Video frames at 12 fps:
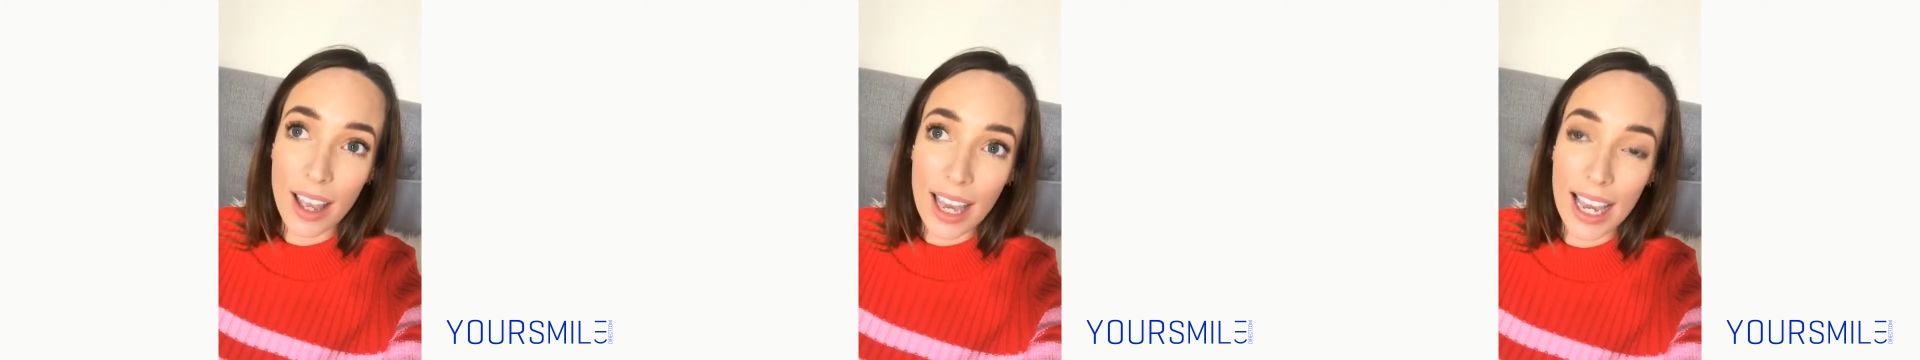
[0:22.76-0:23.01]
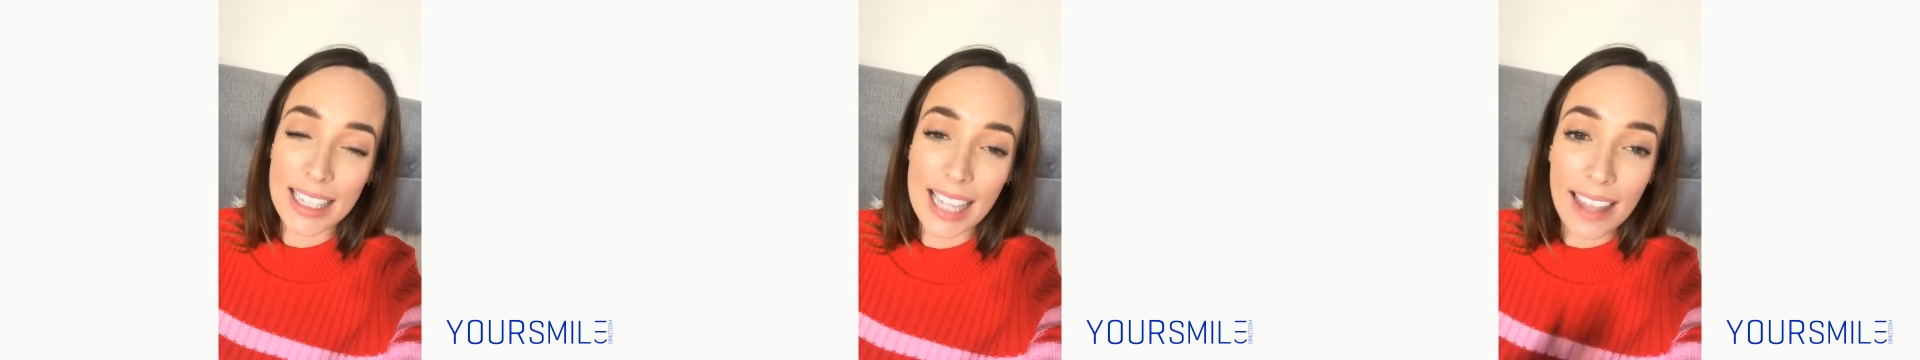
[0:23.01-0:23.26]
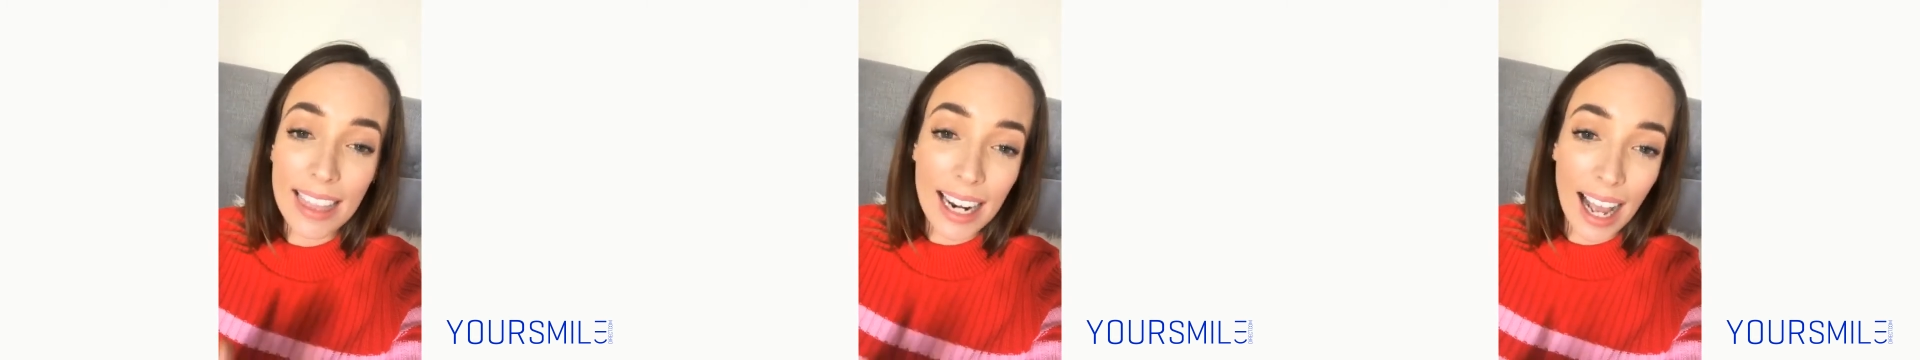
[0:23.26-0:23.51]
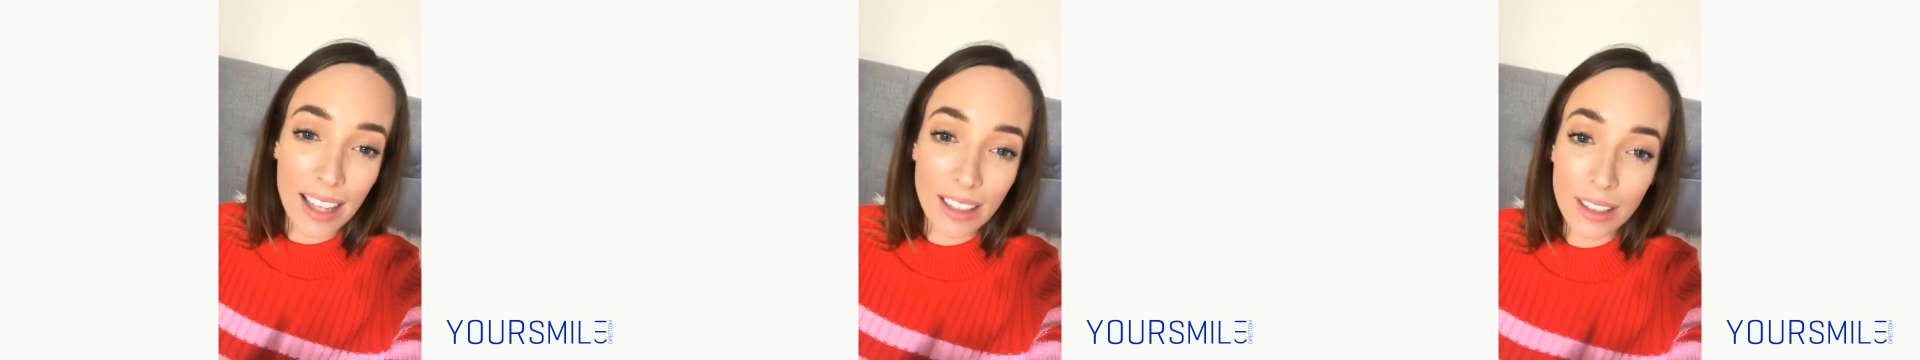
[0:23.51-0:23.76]
it's at that
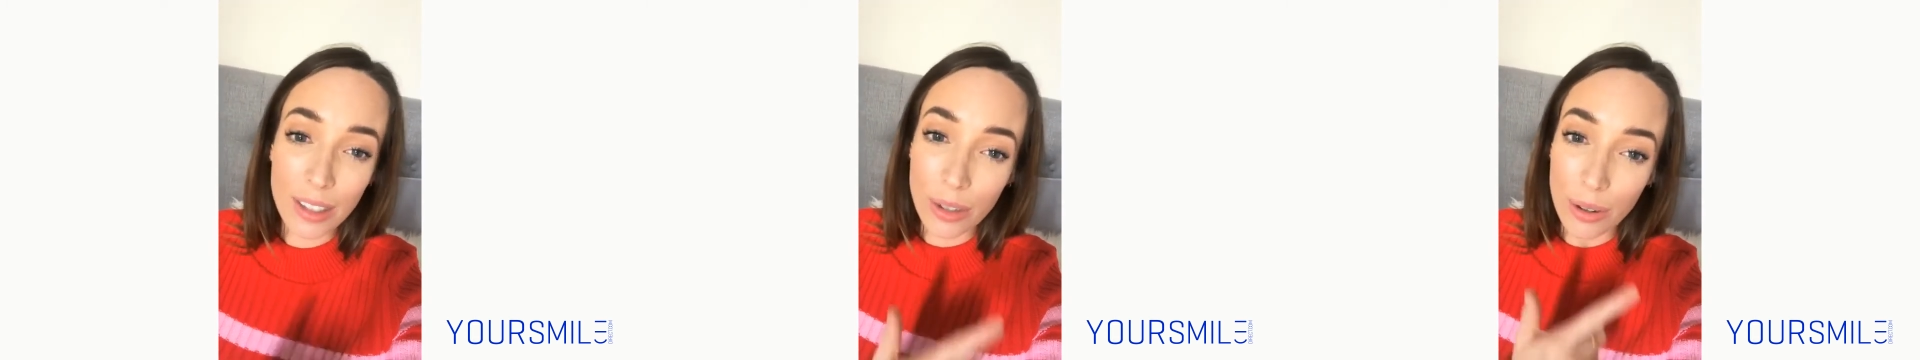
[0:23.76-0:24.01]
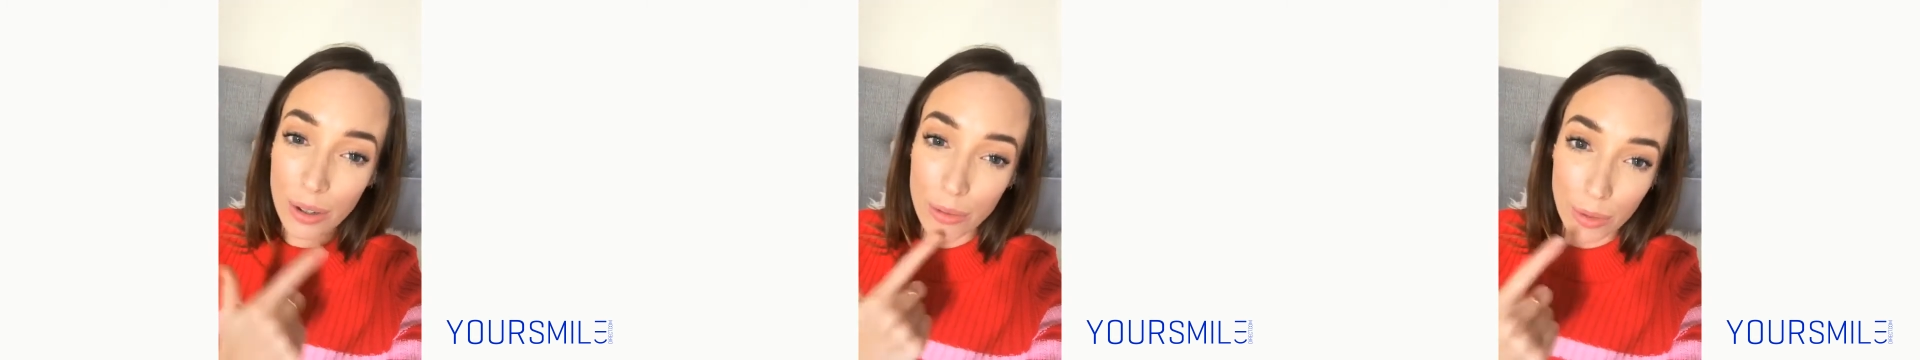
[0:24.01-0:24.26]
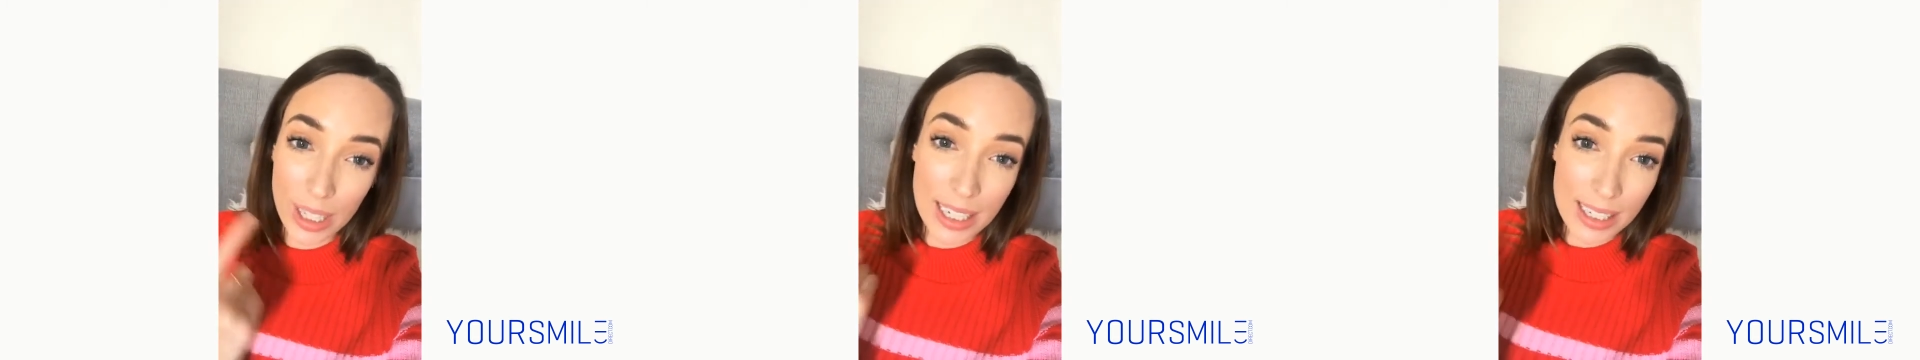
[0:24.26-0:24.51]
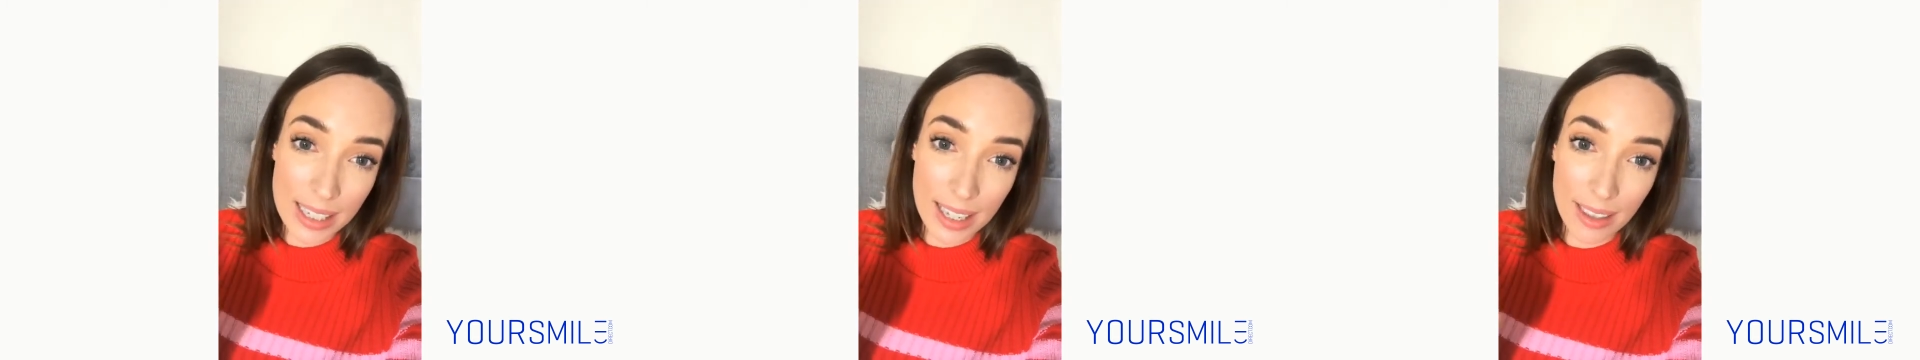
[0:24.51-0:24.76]
angle that you can really
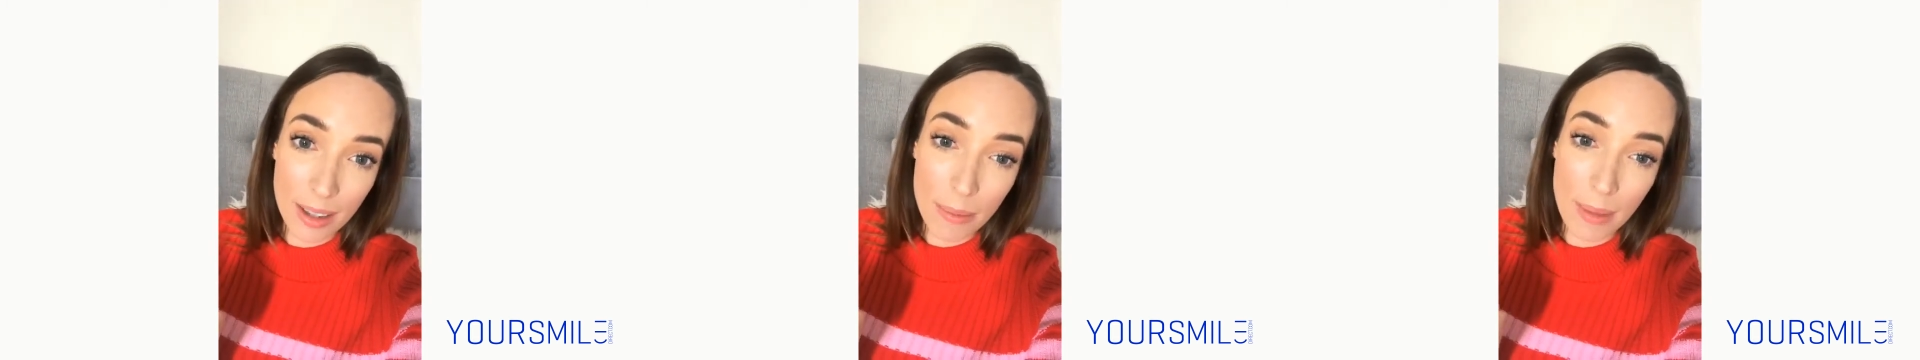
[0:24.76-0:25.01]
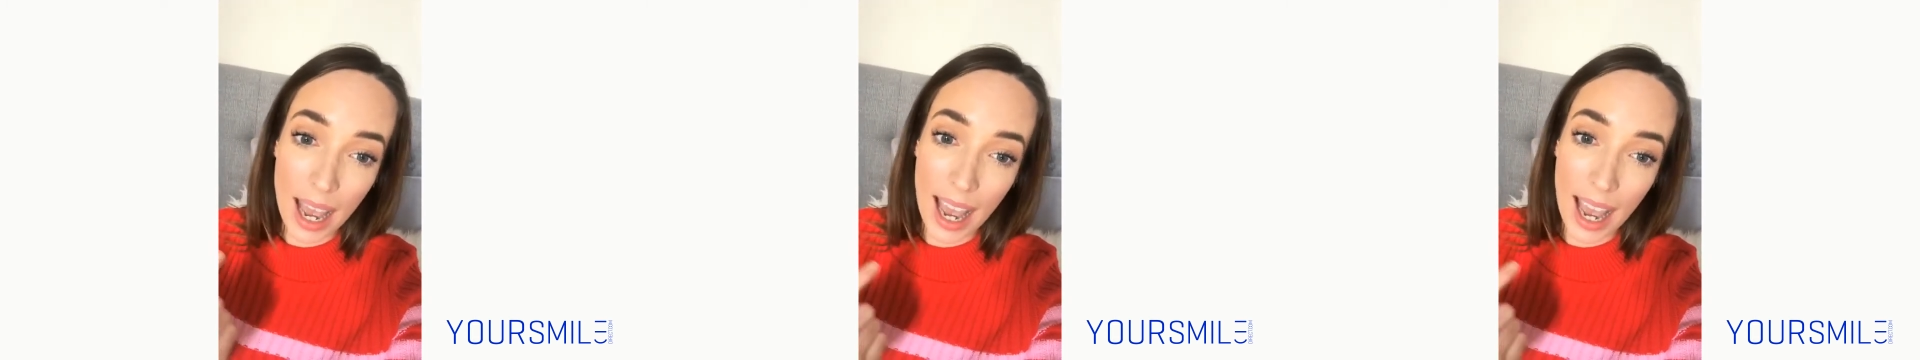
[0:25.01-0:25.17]
see them,